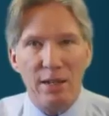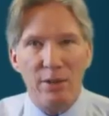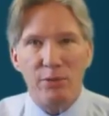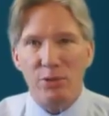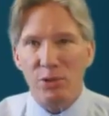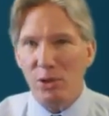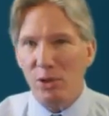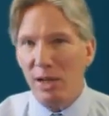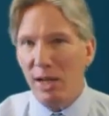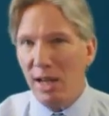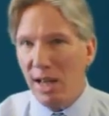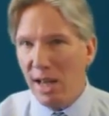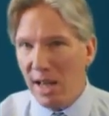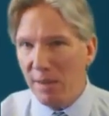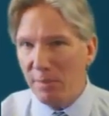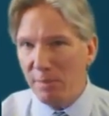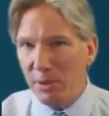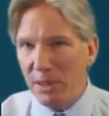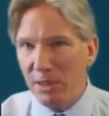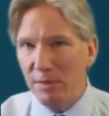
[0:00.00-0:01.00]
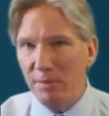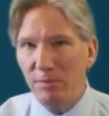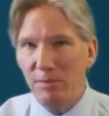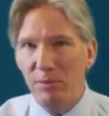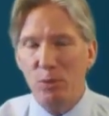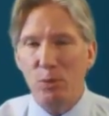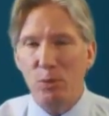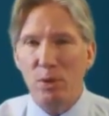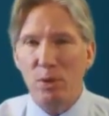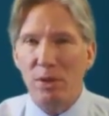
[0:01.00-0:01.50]
if you're happy
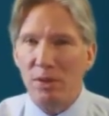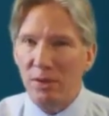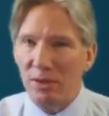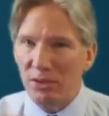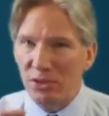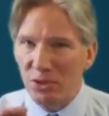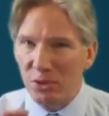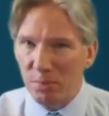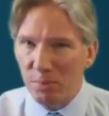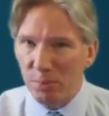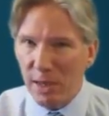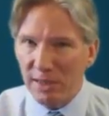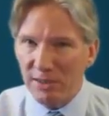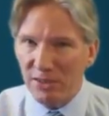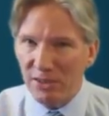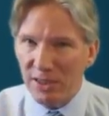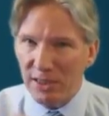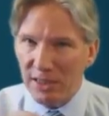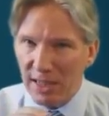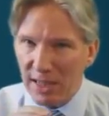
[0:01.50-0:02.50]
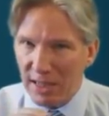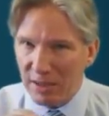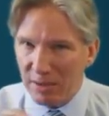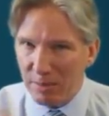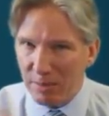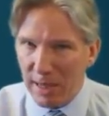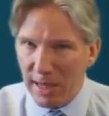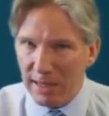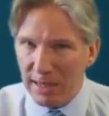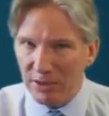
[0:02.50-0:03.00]
with suppressing
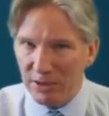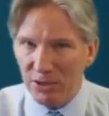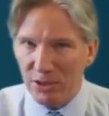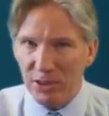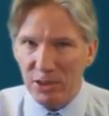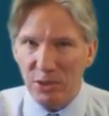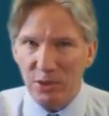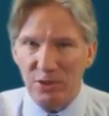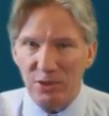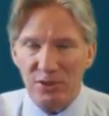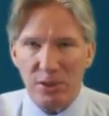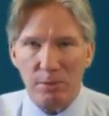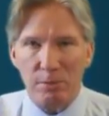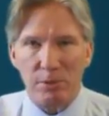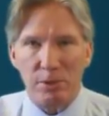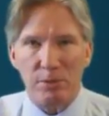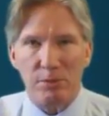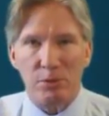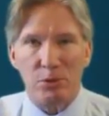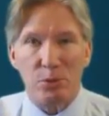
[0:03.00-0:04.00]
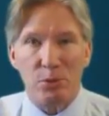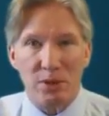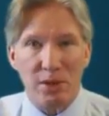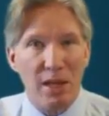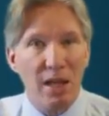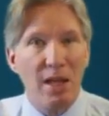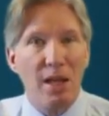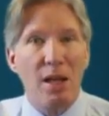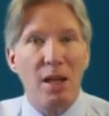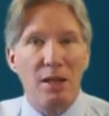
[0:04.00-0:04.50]
and managing your symptoms
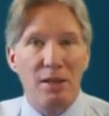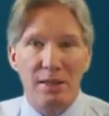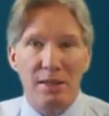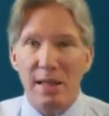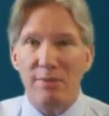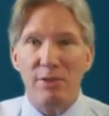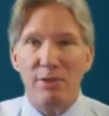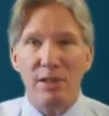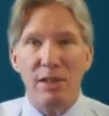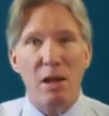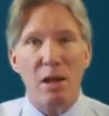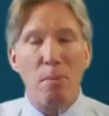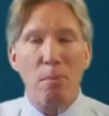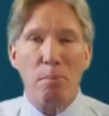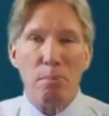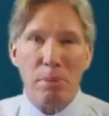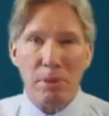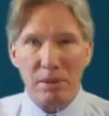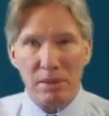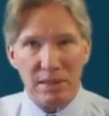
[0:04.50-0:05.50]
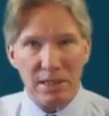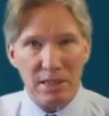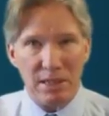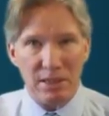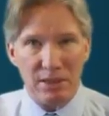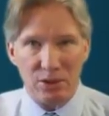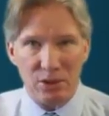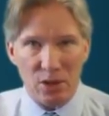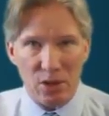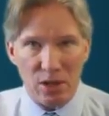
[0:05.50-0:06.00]
with $11
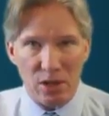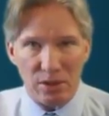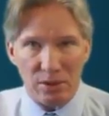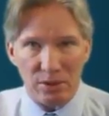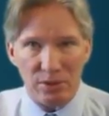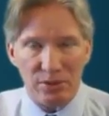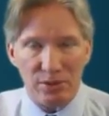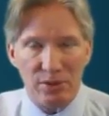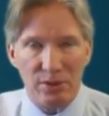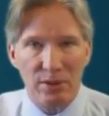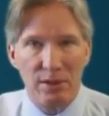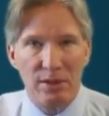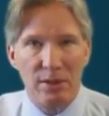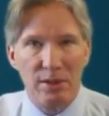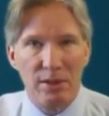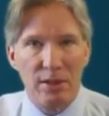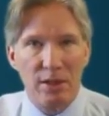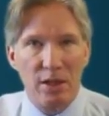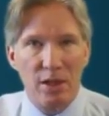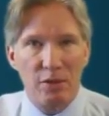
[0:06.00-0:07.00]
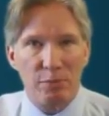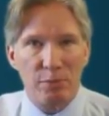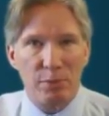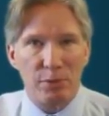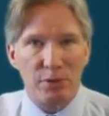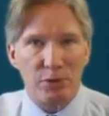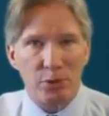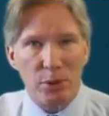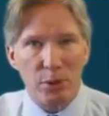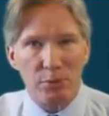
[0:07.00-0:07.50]
billion of
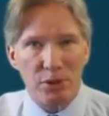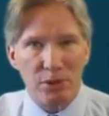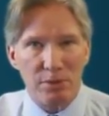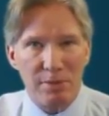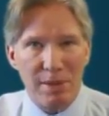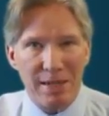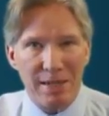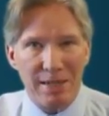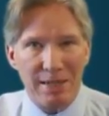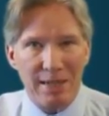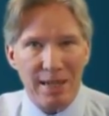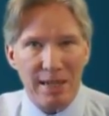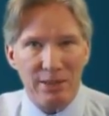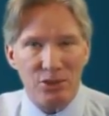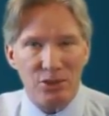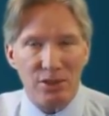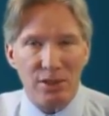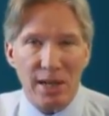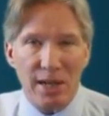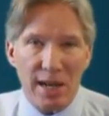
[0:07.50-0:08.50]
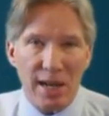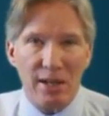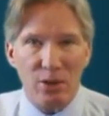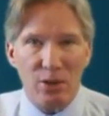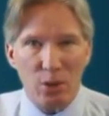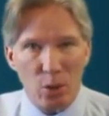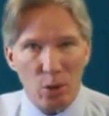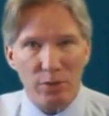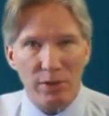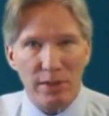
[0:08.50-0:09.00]
prescription medication
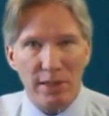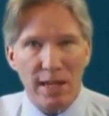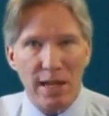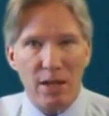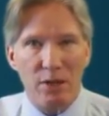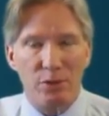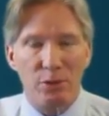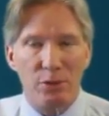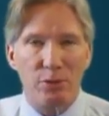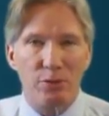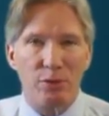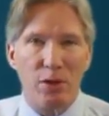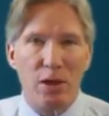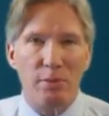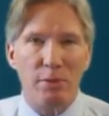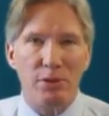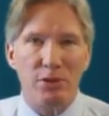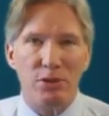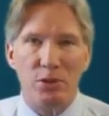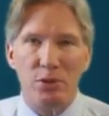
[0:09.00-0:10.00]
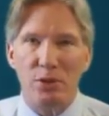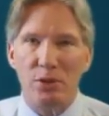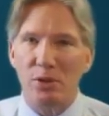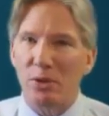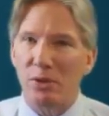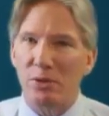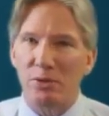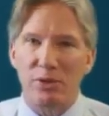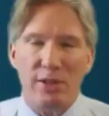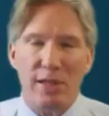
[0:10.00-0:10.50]
and over-the-counter
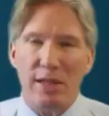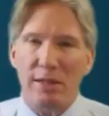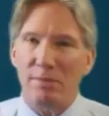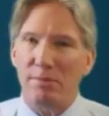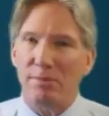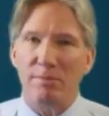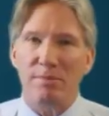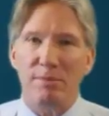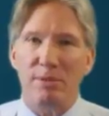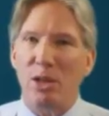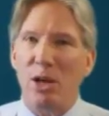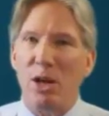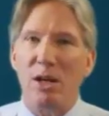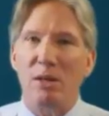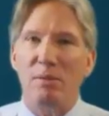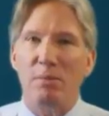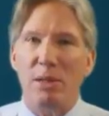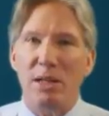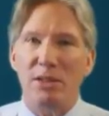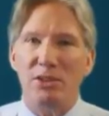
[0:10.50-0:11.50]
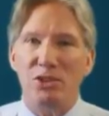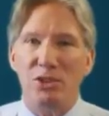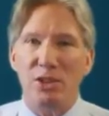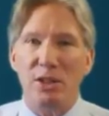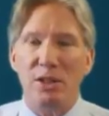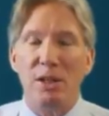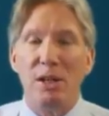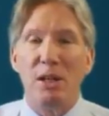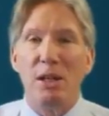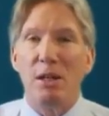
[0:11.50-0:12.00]
pharmaceuticals, then God bless
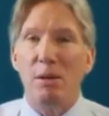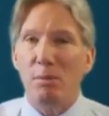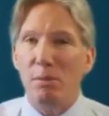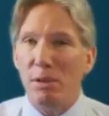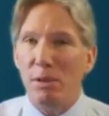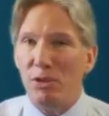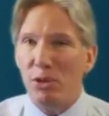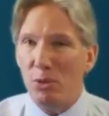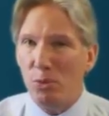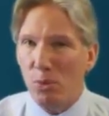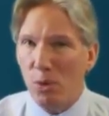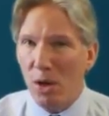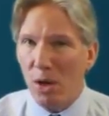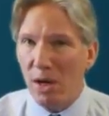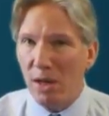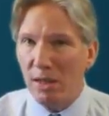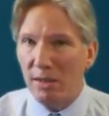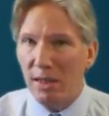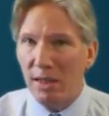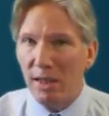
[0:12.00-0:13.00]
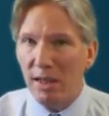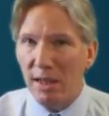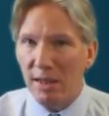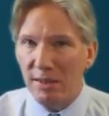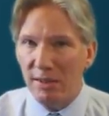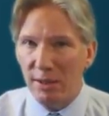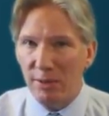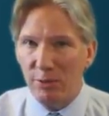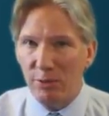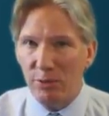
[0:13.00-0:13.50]
you. But if you want a
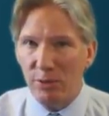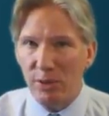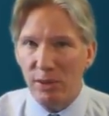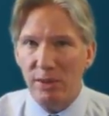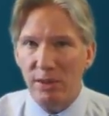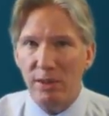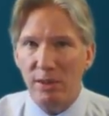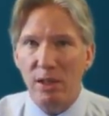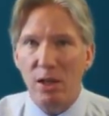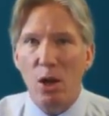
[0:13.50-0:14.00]
different